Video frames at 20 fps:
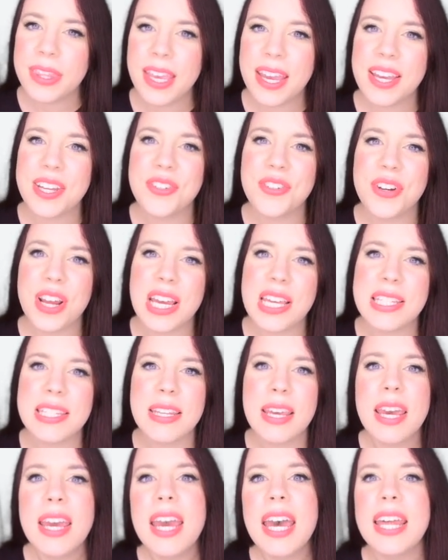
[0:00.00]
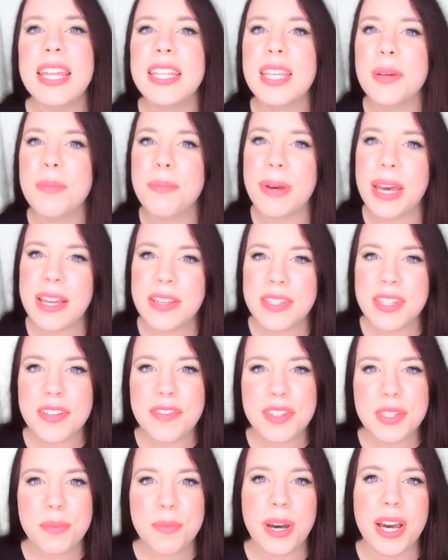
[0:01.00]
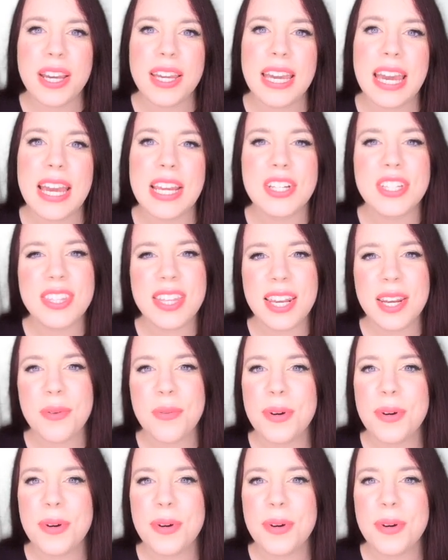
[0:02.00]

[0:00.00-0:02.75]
in that address and the amount of SmartCash that